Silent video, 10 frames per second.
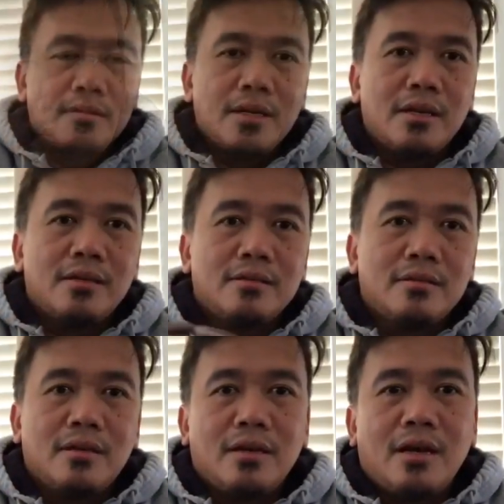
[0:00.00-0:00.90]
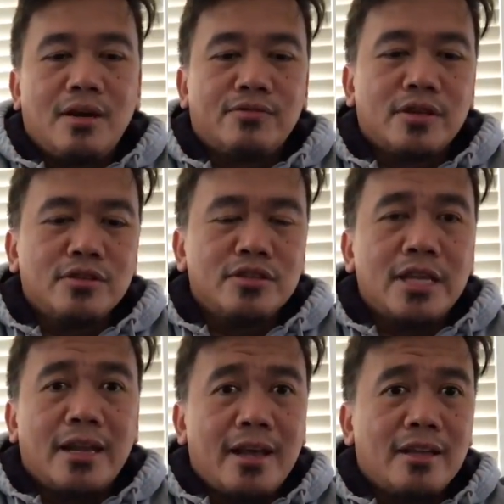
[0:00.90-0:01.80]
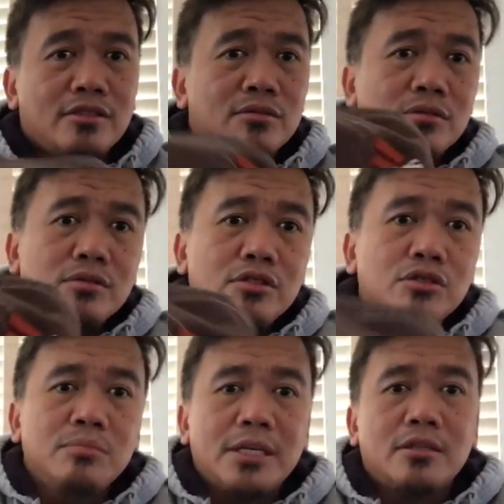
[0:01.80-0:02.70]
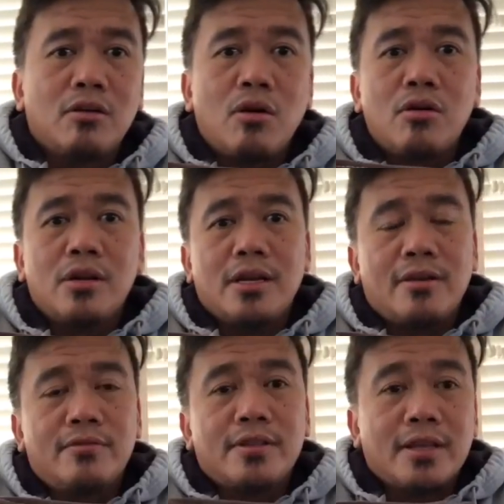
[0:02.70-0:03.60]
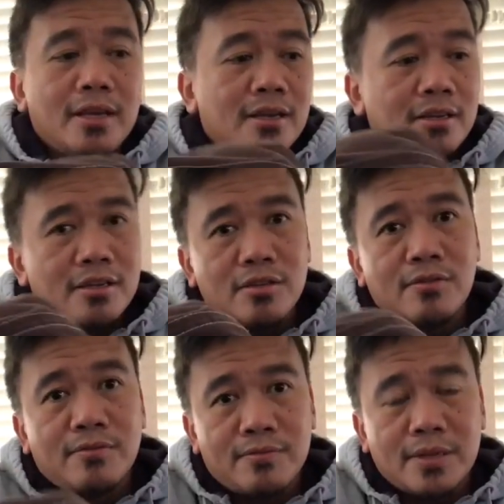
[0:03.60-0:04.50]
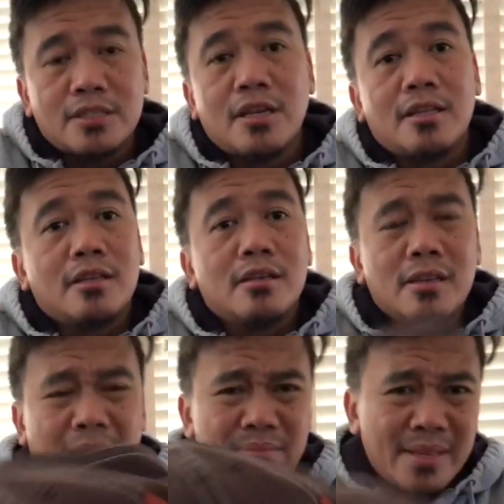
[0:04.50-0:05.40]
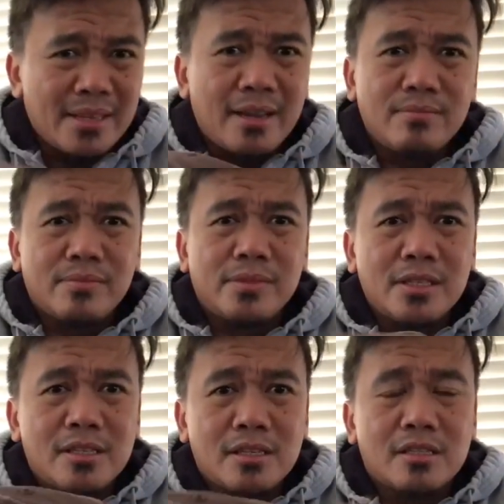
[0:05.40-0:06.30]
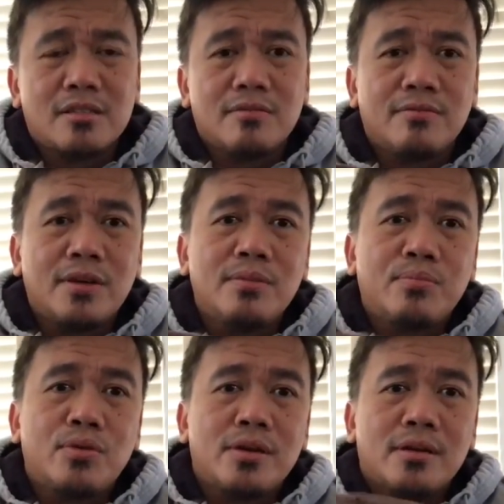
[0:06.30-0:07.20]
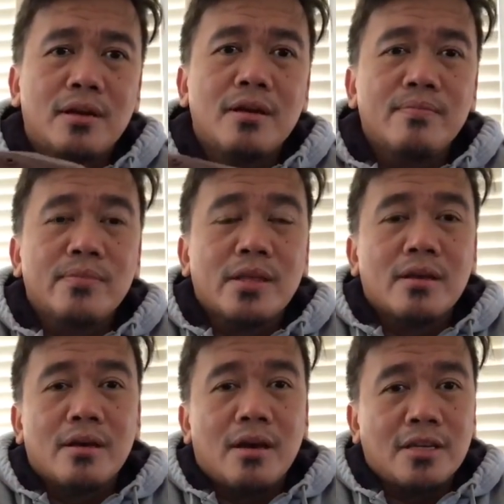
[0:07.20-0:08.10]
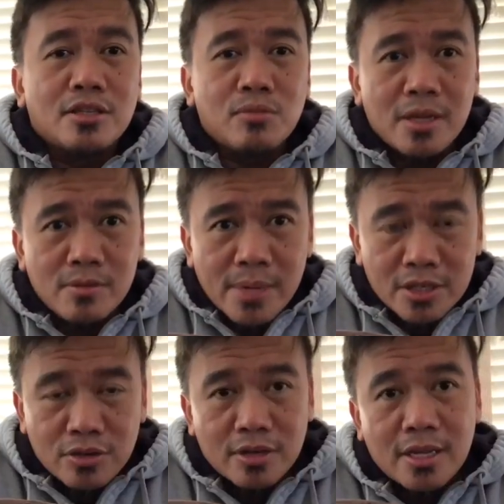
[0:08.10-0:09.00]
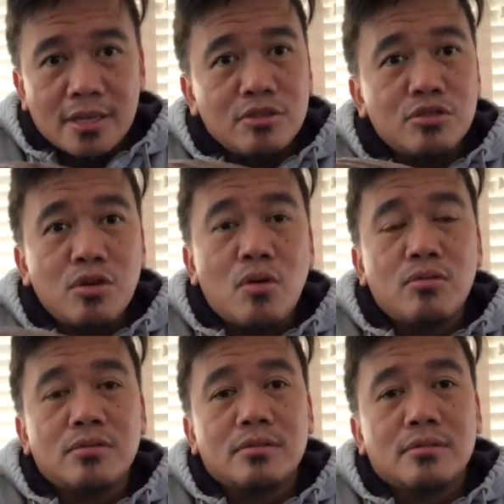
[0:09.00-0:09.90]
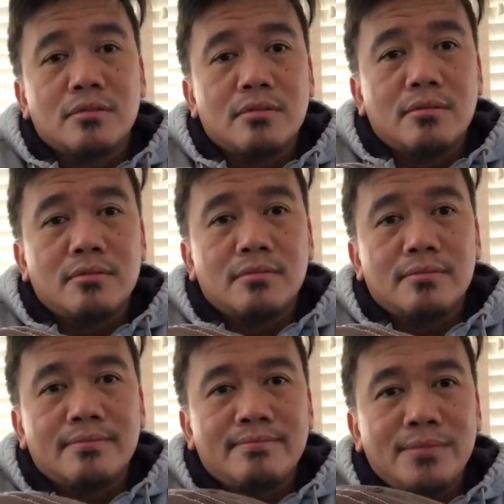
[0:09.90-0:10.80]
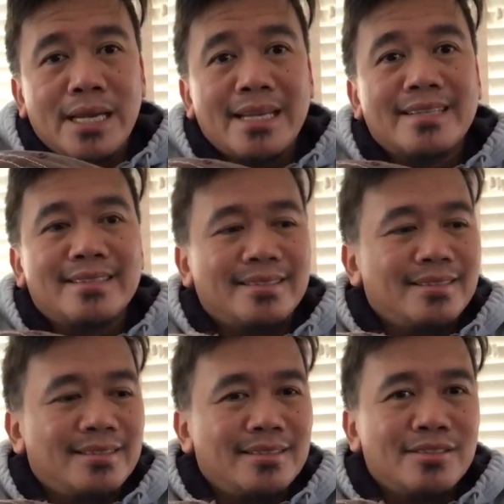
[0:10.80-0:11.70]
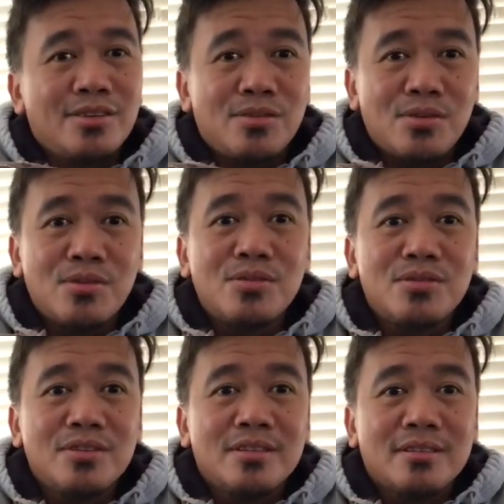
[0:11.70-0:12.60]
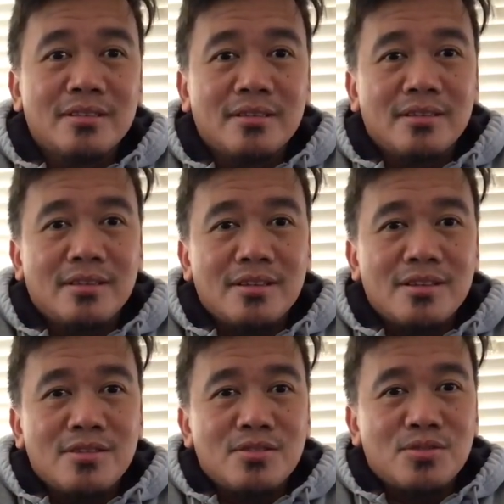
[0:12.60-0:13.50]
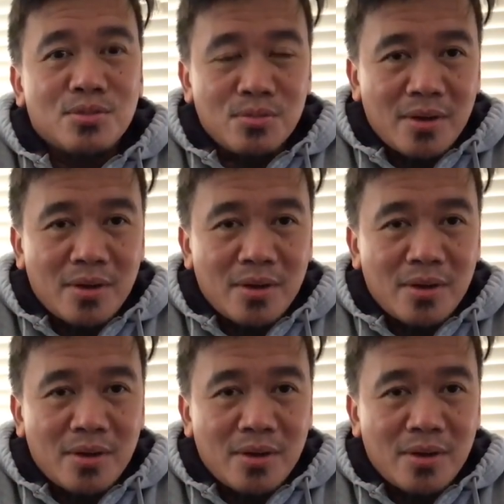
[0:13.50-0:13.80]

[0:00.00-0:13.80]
Then after you've done that, you made the hole and everything, you fix it. This is very important. I just want to make sure that you don't make the hole too